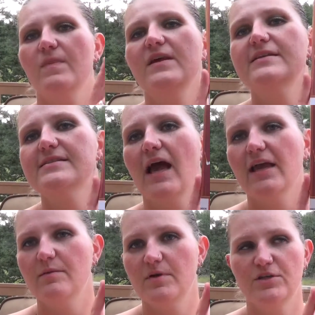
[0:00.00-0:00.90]
This I
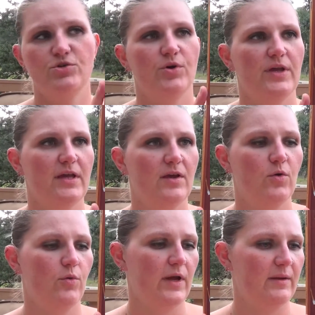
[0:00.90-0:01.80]
am enjoying
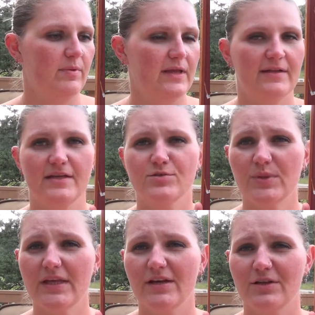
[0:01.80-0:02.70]
quite a bit. It's
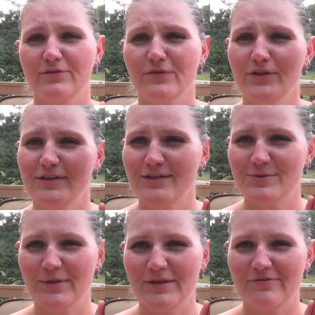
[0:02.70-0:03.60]
really colorful and it's
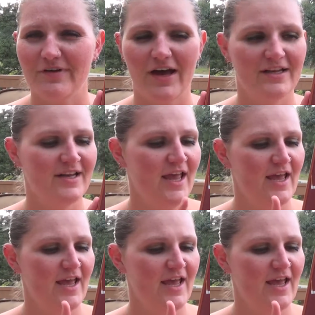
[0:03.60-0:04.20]
really fun.